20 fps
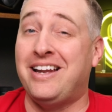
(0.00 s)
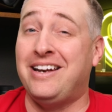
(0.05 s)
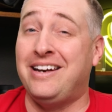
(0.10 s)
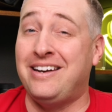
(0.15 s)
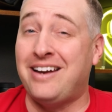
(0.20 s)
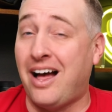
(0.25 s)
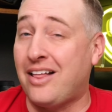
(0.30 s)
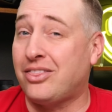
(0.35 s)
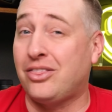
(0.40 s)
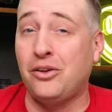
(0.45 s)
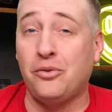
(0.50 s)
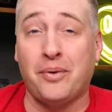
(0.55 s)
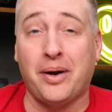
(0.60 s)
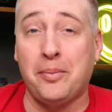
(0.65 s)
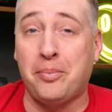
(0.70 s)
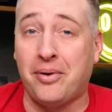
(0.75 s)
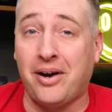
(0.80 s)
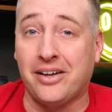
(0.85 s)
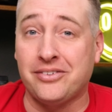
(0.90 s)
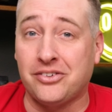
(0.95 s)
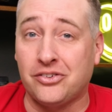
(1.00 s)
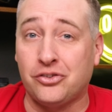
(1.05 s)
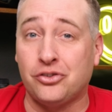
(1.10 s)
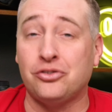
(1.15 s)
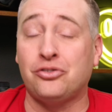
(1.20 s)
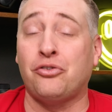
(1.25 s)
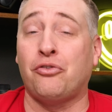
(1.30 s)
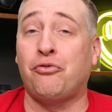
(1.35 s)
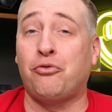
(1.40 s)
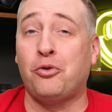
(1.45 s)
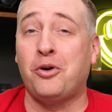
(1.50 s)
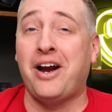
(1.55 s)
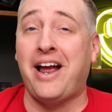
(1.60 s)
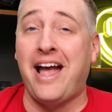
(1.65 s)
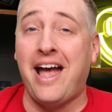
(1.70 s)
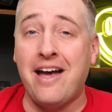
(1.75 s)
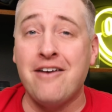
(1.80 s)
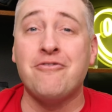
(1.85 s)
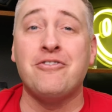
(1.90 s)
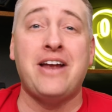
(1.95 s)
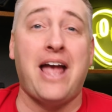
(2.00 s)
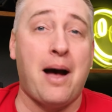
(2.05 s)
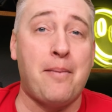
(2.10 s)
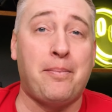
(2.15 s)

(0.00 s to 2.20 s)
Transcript: not the right processors for every